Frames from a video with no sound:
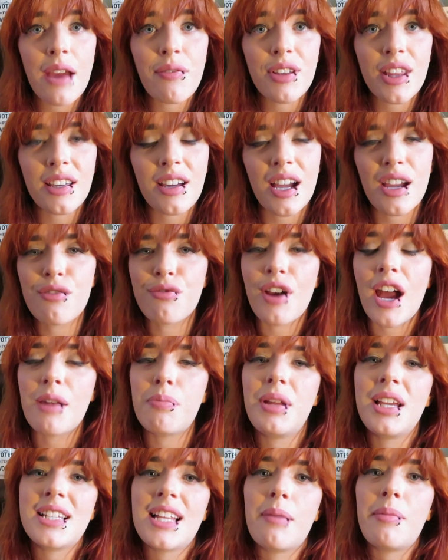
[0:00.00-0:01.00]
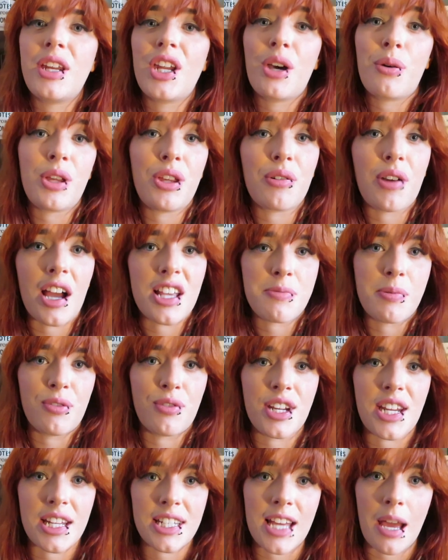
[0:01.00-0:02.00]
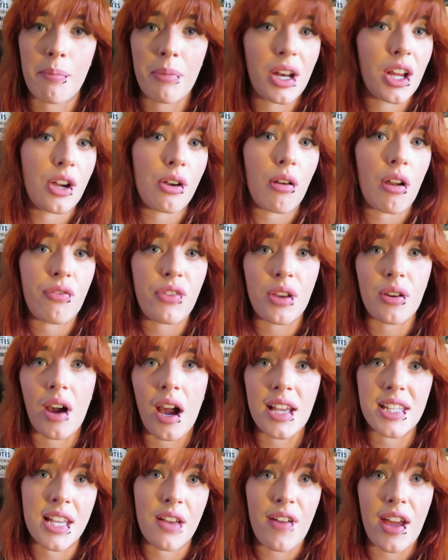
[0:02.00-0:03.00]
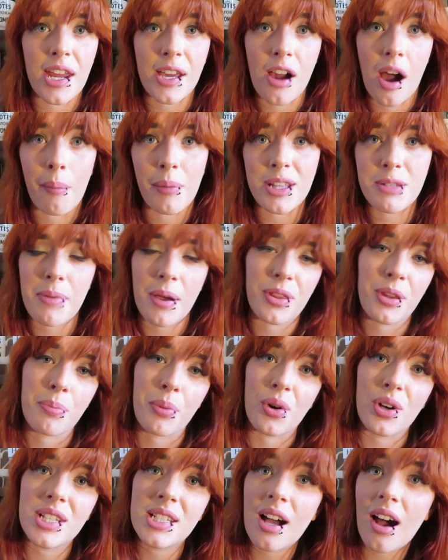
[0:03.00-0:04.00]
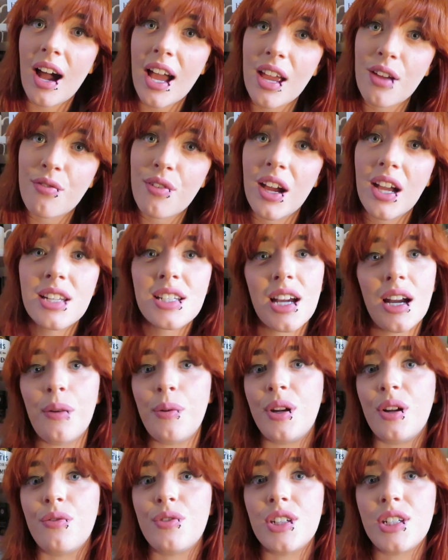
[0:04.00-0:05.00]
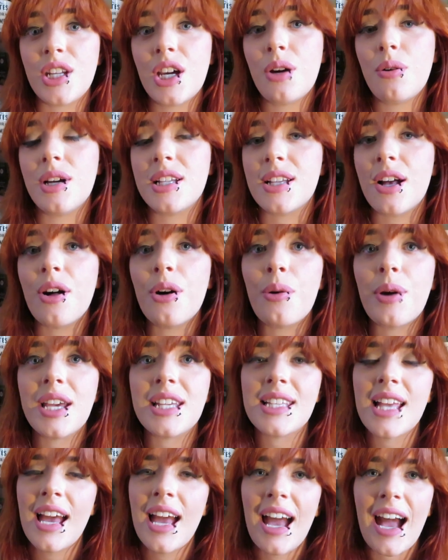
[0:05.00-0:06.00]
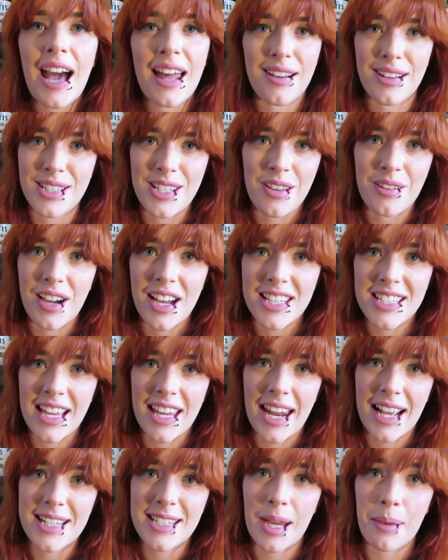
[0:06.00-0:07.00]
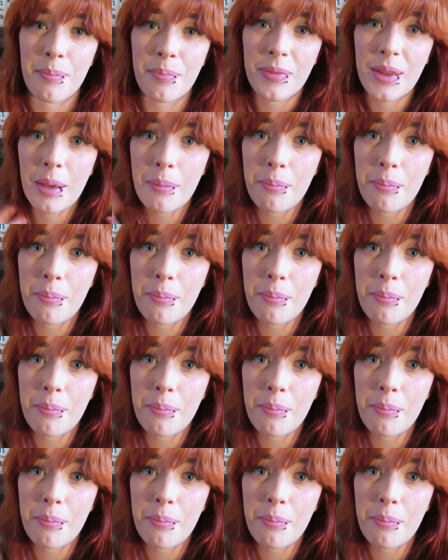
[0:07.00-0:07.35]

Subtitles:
Everything I've read, please let me know what you guys have been reading down below. If you guys have any comments about the books I have read, I would love to know, as always, and I'll see you guys again next time.